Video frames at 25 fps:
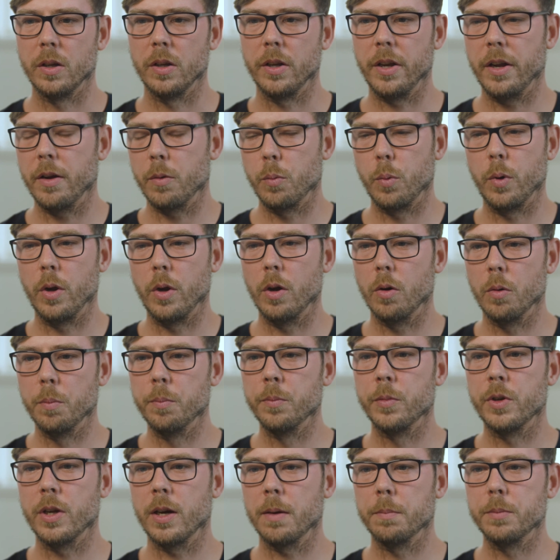we
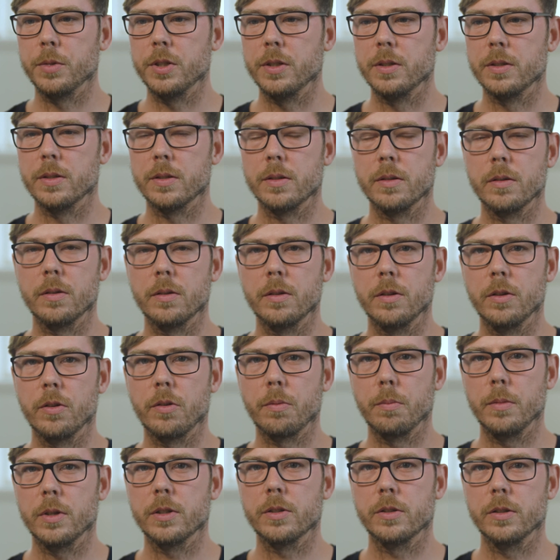opened up
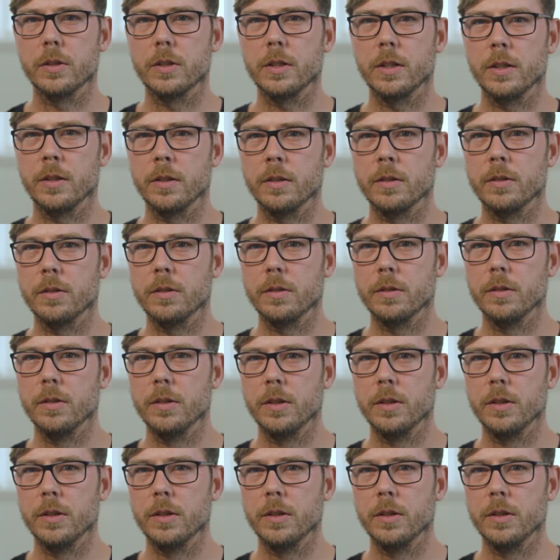this method, and